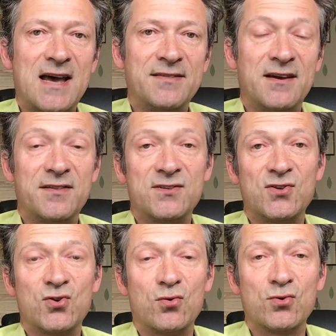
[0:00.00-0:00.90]
and that this
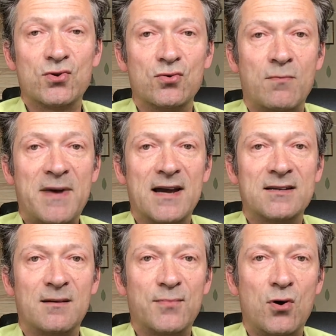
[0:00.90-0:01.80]
is also
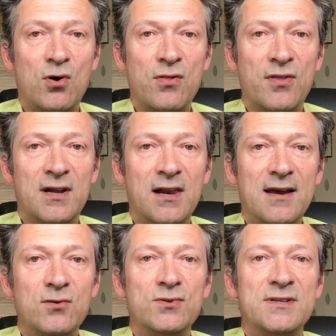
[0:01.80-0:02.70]
backed up on the
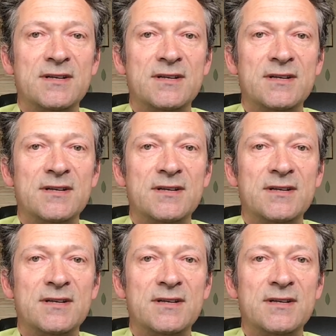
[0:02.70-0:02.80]
cloud.